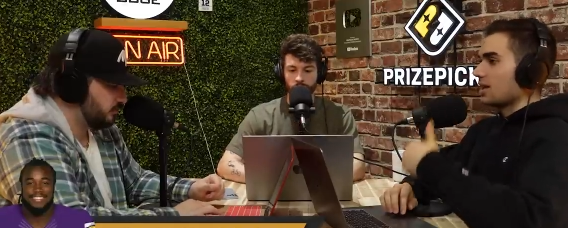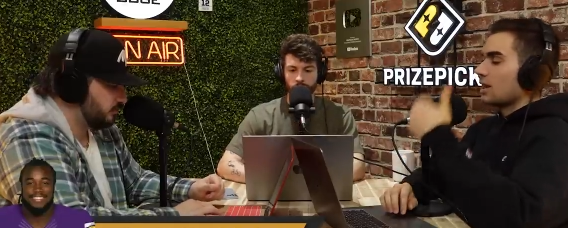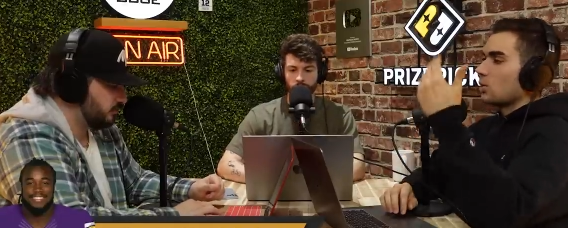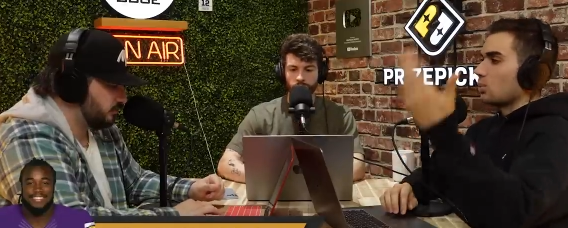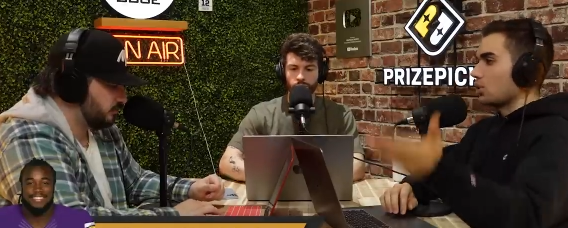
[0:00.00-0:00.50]

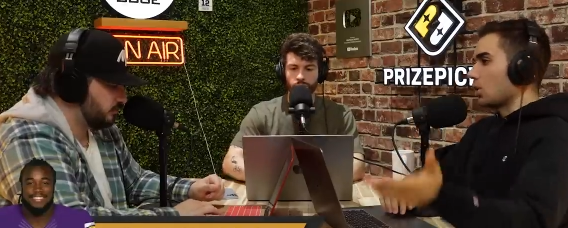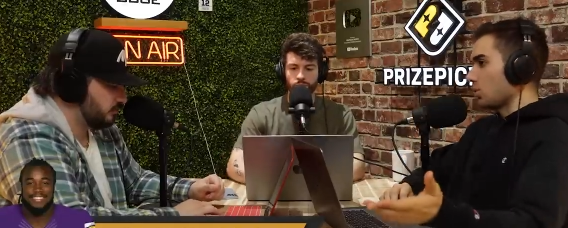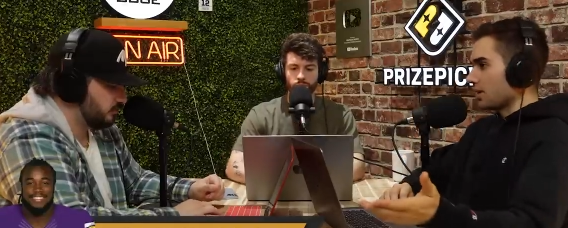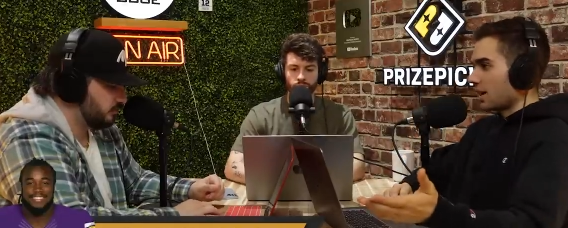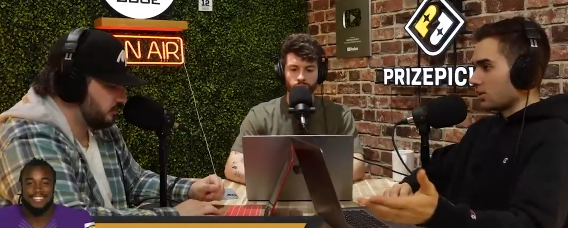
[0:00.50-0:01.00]
Speaker 1: They won't know
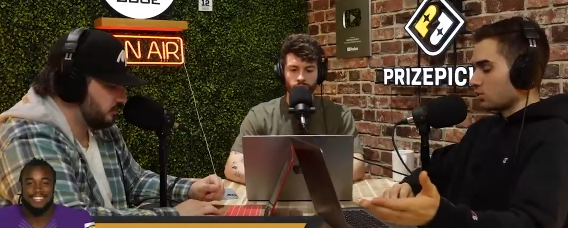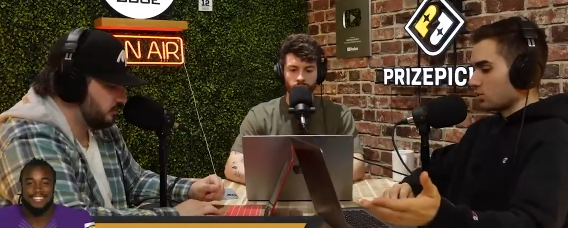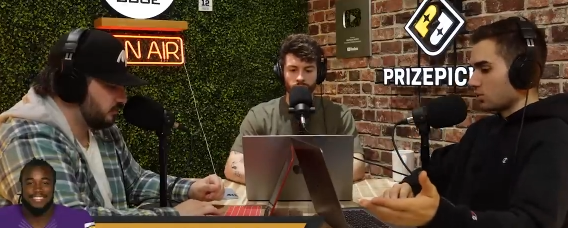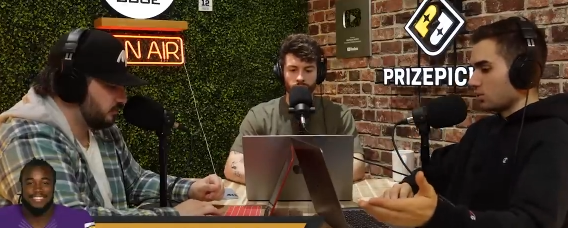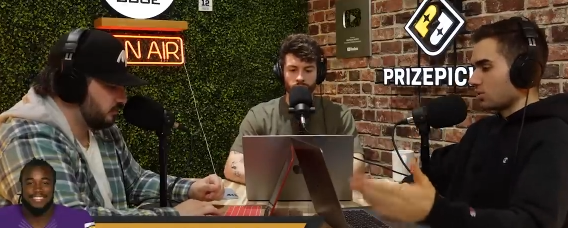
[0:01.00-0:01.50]
the Niners'
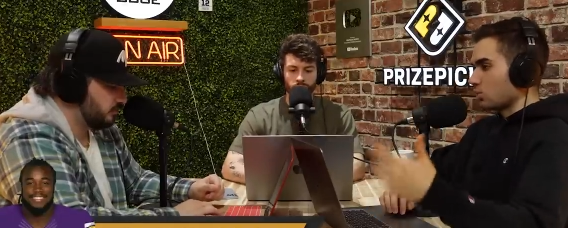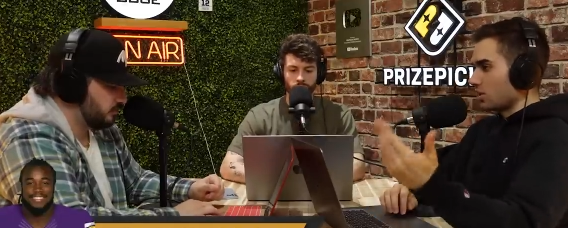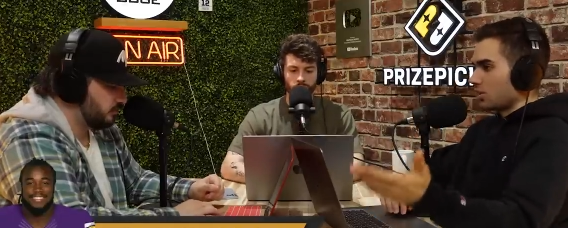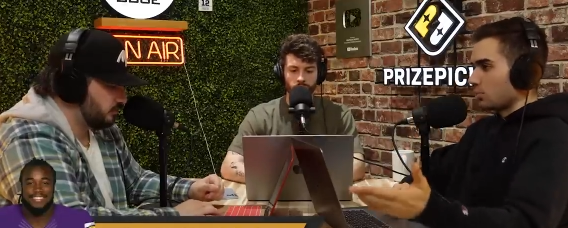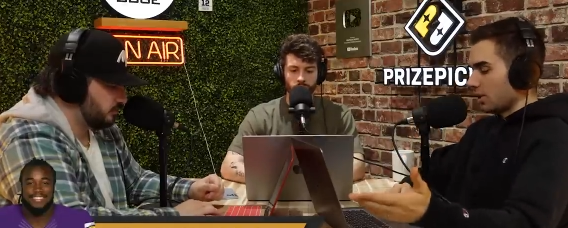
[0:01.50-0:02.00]
results
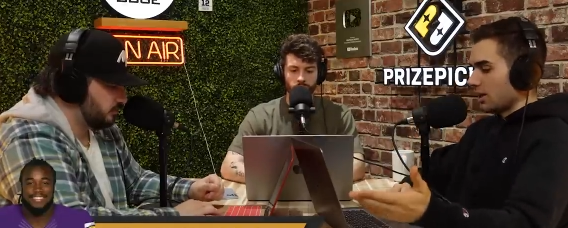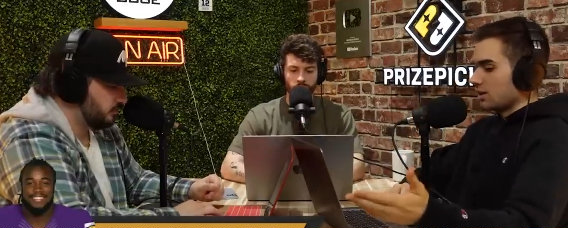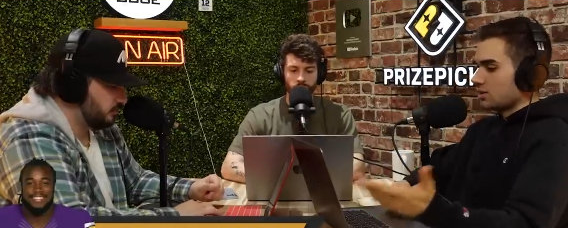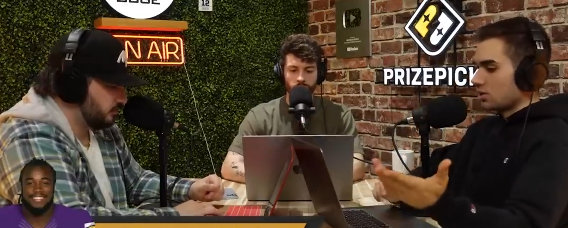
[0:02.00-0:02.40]
when they're playing.